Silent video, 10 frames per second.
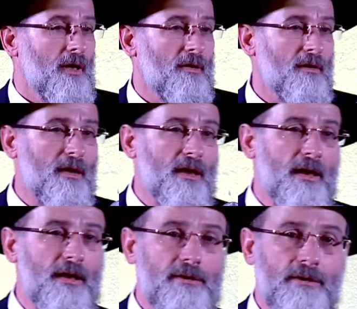
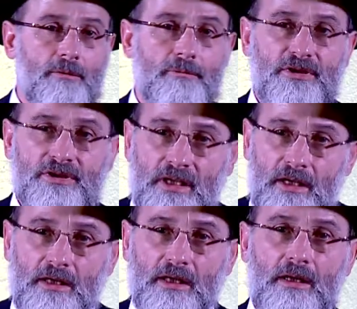that
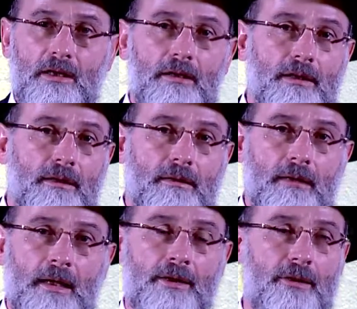
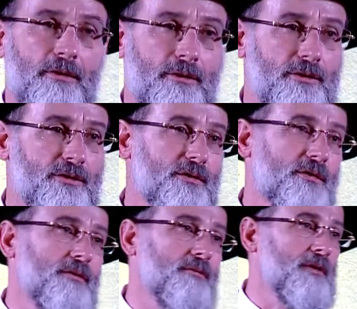Betzalel had a thirst.